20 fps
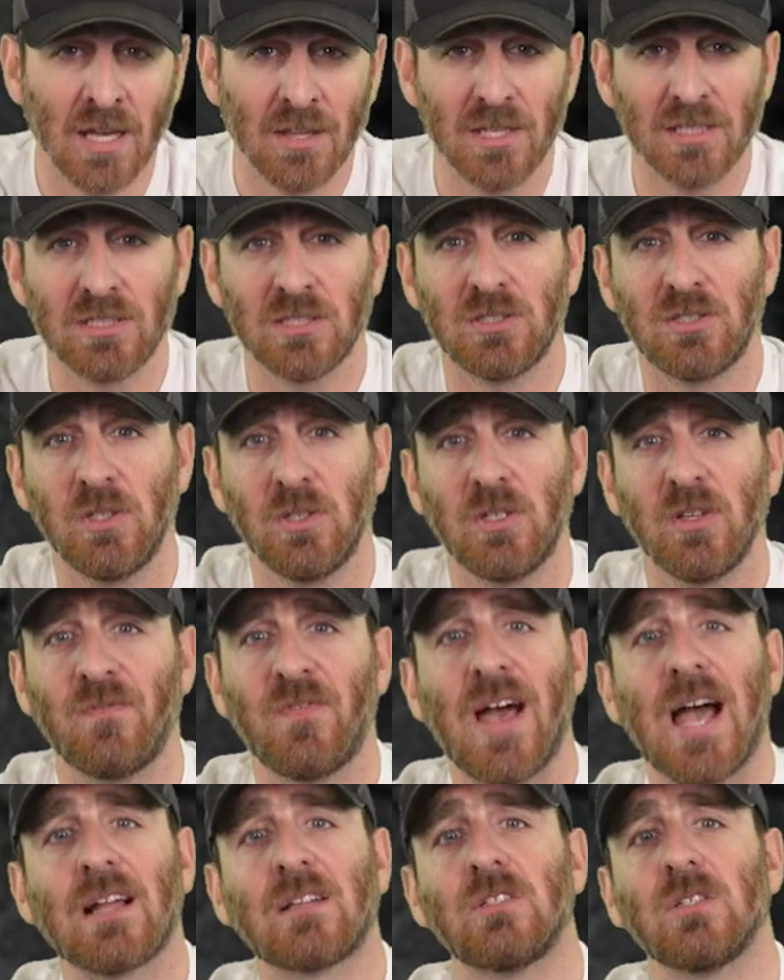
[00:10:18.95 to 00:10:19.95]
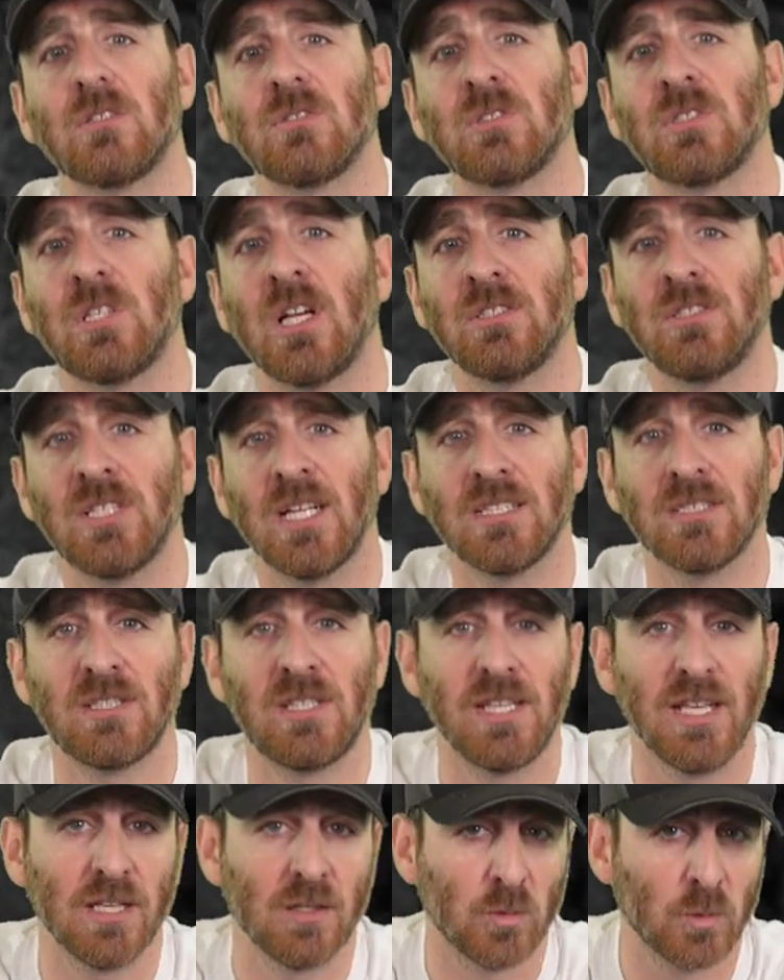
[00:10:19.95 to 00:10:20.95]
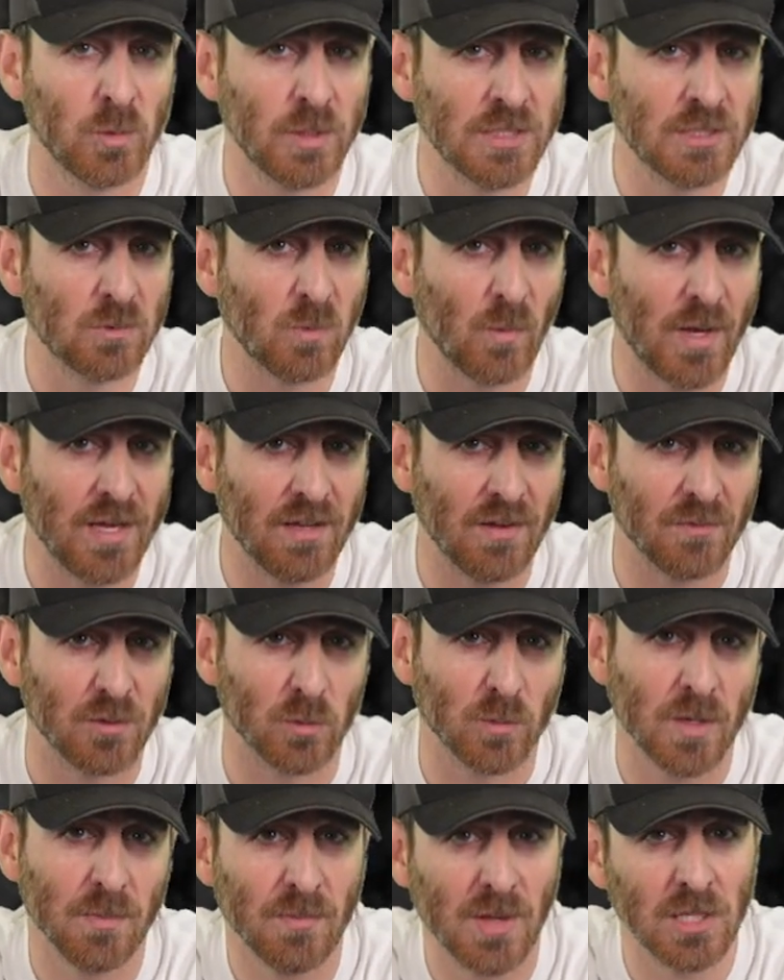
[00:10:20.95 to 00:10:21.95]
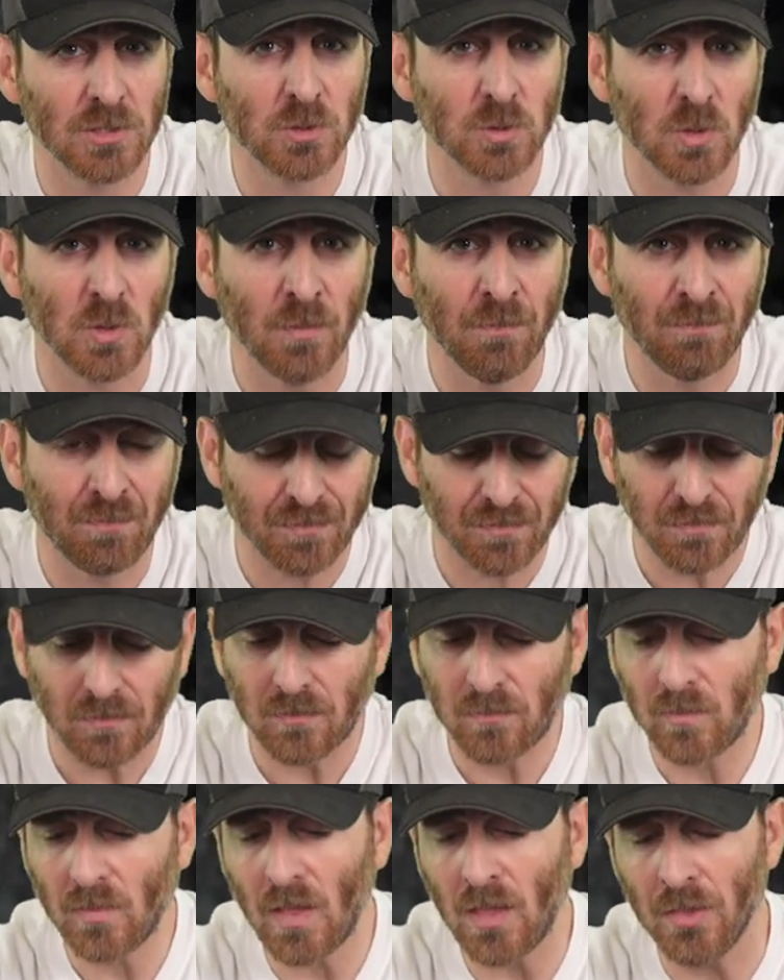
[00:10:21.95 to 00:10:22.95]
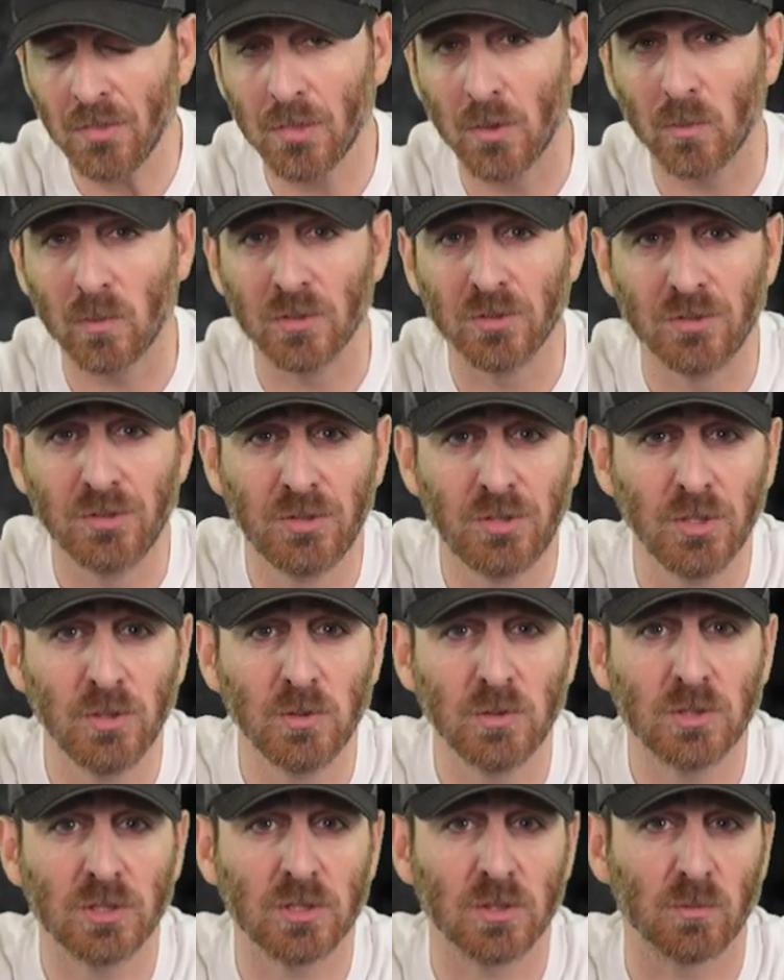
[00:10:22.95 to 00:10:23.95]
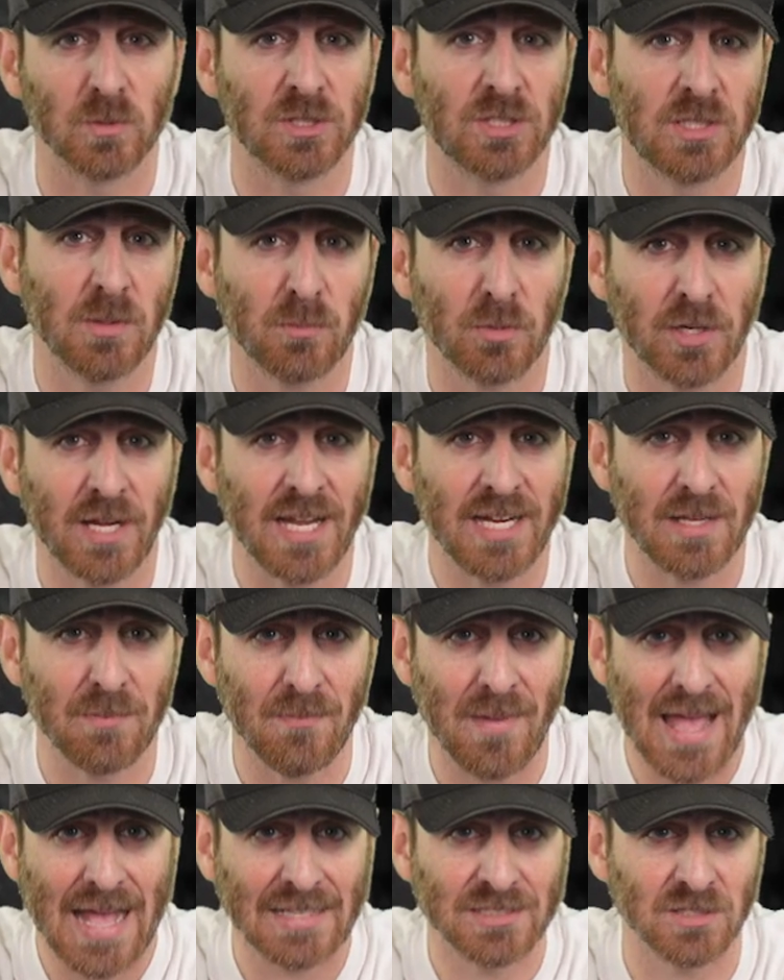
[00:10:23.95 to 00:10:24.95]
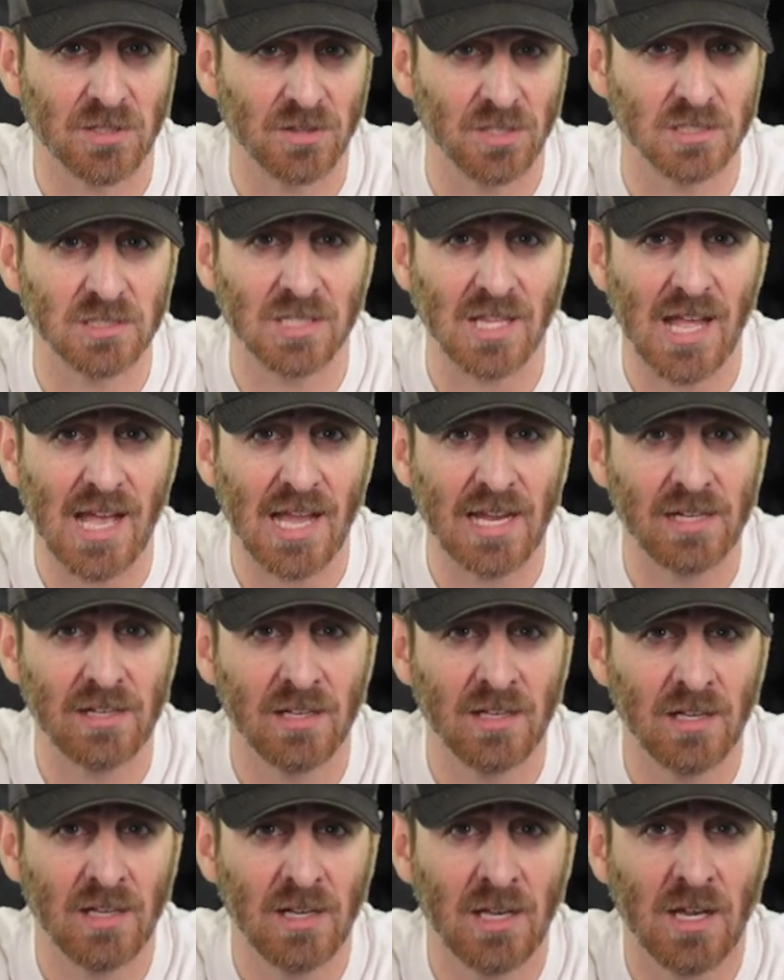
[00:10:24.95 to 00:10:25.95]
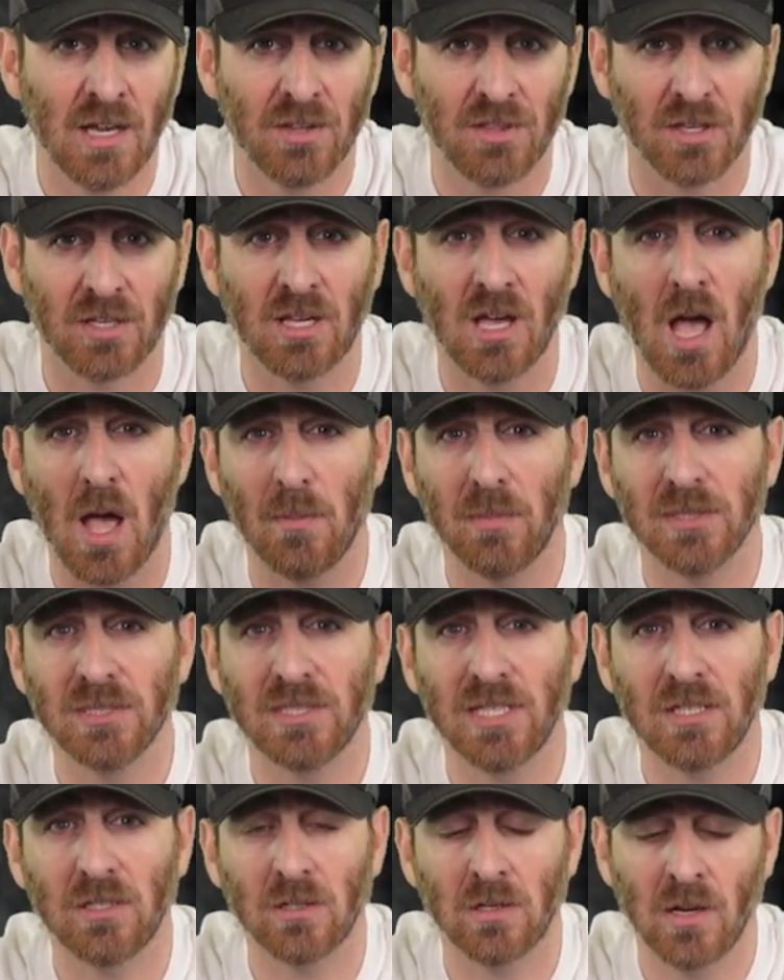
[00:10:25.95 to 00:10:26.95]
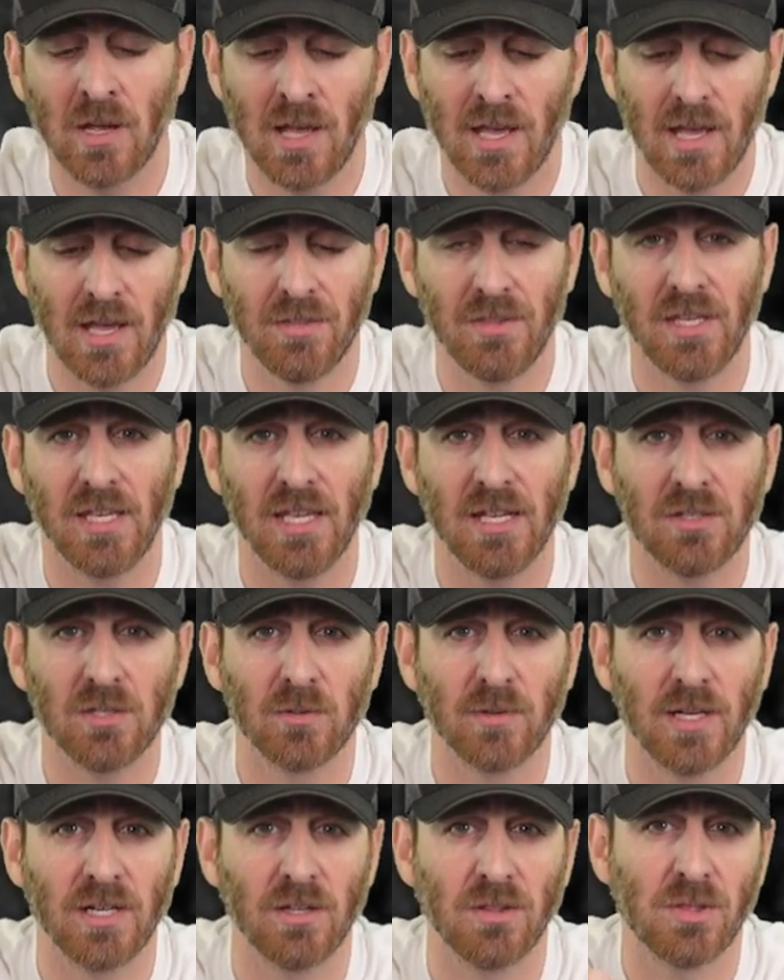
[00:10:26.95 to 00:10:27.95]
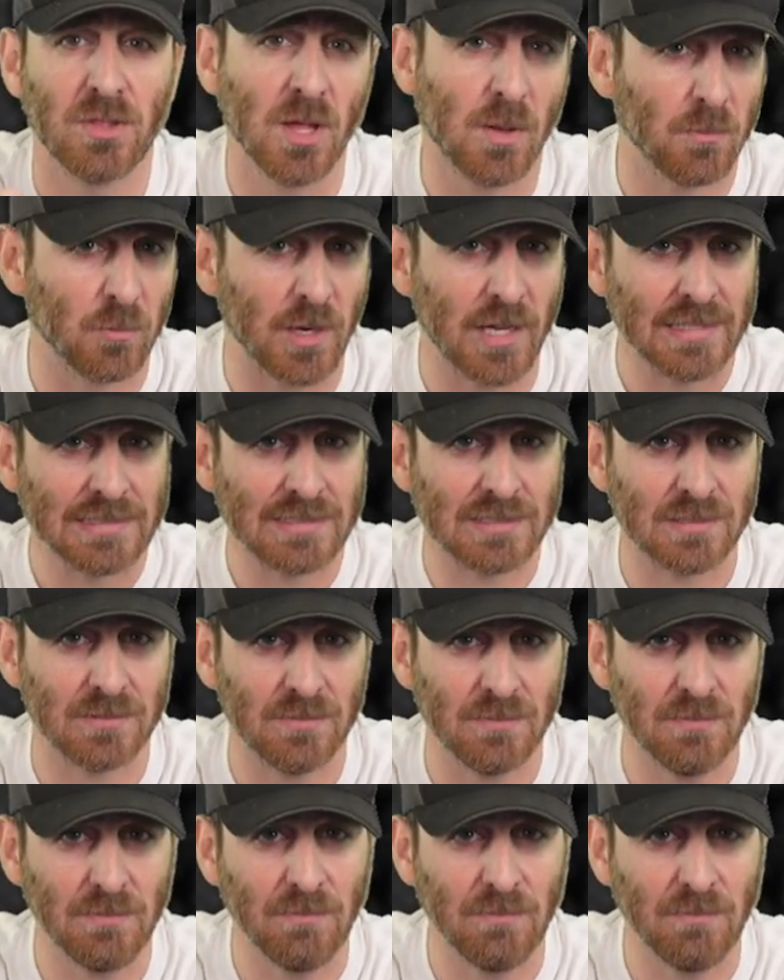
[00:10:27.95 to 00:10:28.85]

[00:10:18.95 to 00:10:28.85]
This is due to factors such as the increased weight of the grip module, the reduced reciprocating mass on the slide, the compensator, and the integrated thumb rest.